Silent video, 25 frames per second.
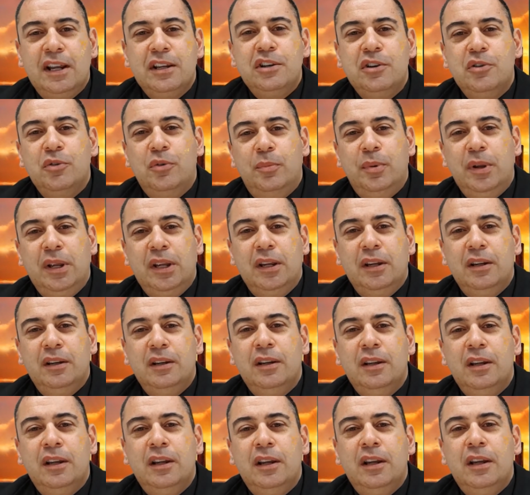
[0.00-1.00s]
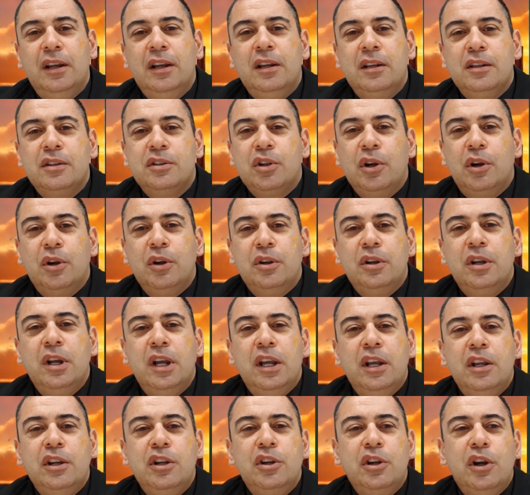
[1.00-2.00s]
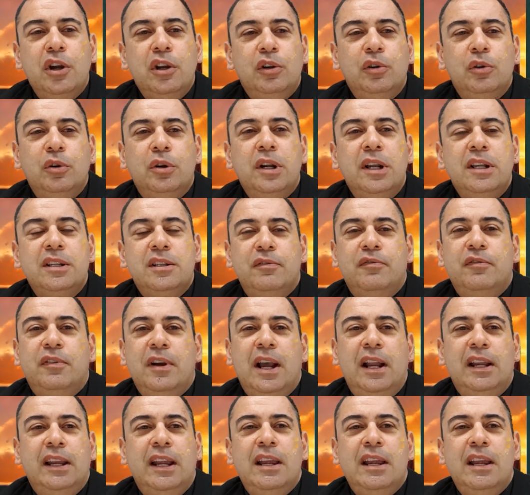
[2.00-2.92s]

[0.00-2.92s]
your bit. So you don't look at it as a failure.